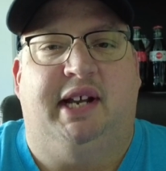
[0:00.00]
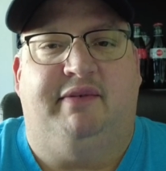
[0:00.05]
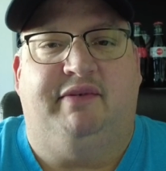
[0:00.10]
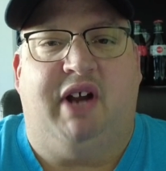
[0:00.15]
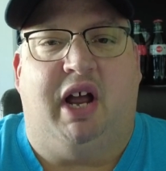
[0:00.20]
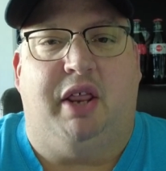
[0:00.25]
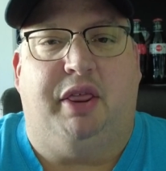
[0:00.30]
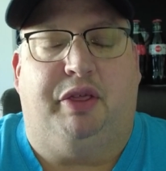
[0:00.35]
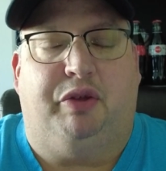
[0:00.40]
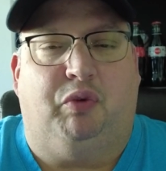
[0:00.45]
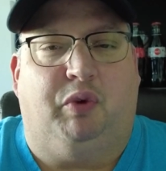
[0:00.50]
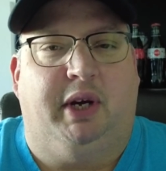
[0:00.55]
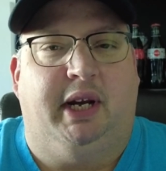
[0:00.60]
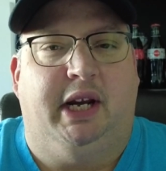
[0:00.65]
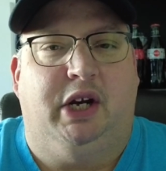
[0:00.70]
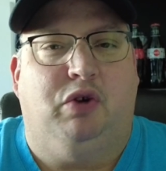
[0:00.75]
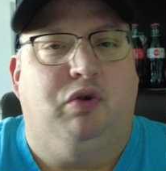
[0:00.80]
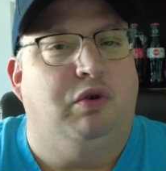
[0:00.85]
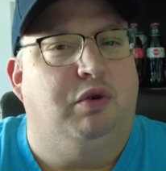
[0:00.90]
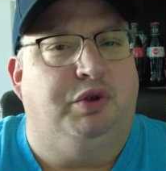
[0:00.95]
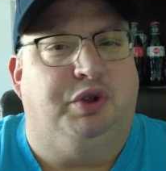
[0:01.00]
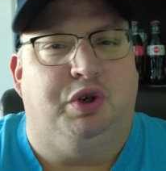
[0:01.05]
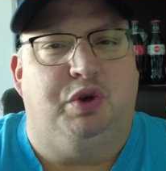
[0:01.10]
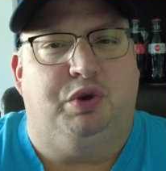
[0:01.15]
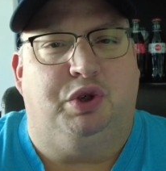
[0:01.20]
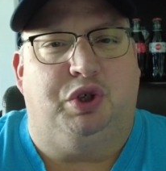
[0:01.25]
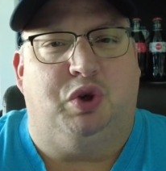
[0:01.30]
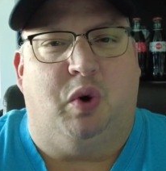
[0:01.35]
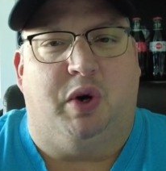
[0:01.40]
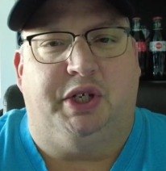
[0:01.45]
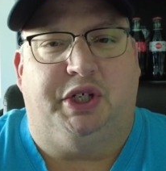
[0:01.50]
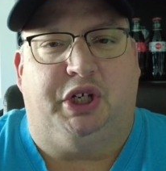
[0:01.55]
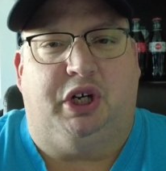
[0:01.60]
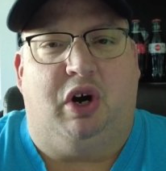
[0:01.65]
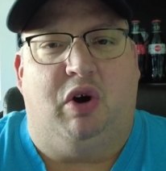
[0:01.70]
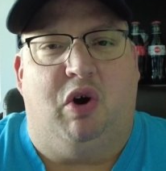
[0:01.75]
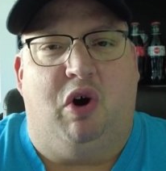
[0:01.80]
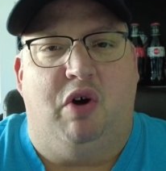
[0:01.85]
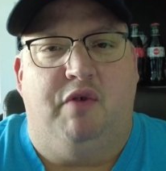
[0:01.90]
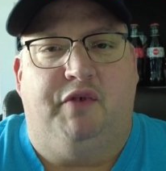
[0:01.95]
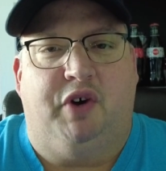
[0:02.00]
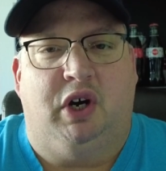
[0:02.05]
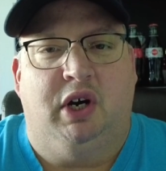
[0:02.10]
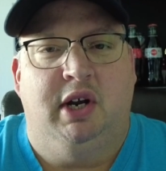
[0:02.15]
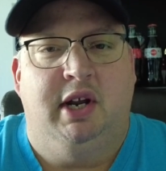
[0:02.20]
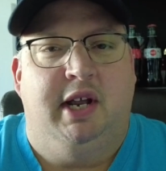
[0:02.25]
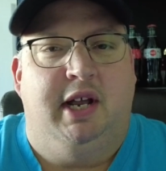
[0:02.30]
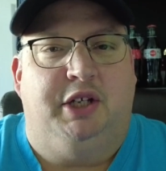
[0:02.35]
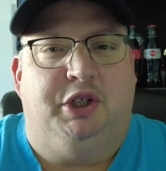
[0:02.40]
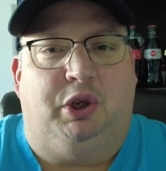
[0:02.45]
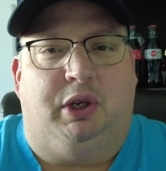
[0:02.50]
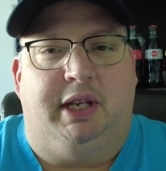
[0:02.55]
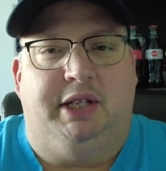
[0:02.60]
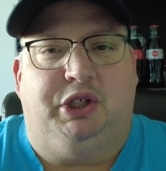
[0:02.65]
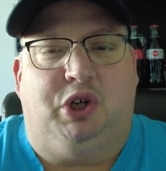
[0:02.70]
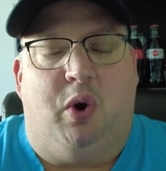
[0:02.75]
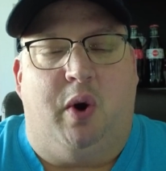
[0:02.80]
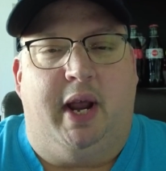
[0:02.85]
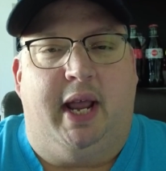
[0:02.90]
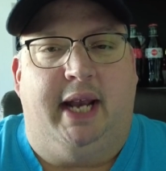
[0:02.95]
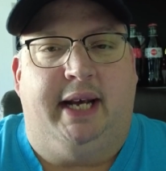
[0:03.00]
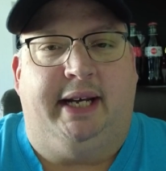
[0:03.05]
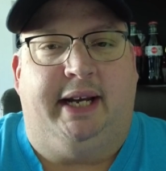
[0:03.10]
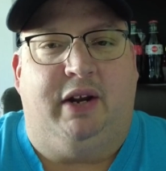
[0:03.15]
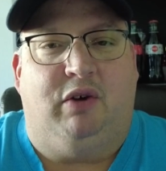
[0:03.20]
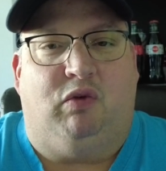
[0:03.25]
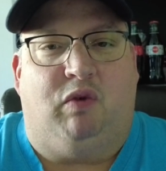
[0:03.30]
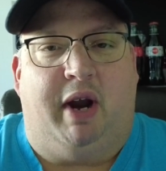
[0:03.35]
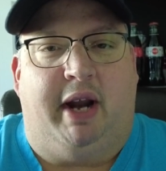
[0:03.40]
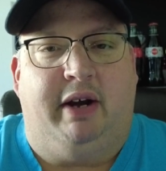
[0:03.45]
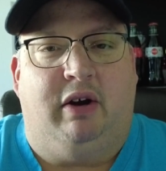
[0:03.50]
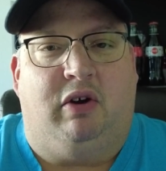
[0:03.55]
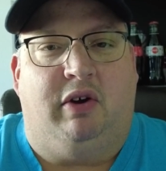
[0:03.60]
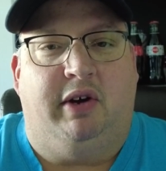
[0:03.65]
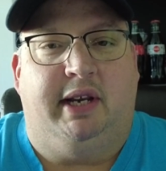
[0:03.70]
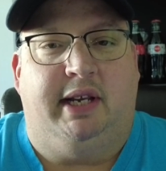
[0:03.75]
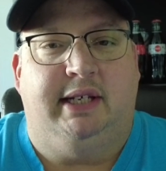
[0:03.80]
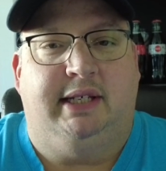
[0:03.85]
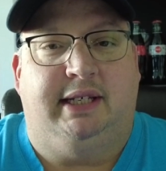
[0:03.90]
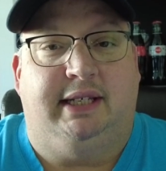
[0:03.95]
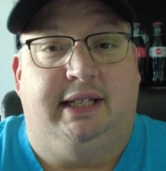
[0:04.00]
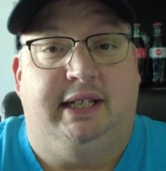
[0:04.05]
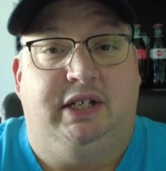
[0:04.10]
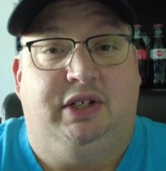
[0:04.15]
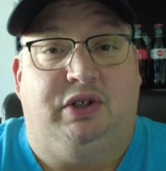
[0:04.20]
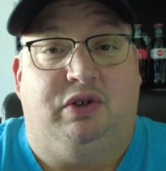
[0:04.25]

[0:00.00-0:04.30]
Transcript: I've got 3 cruise news stories to go over, so let's go ahead and get right on into these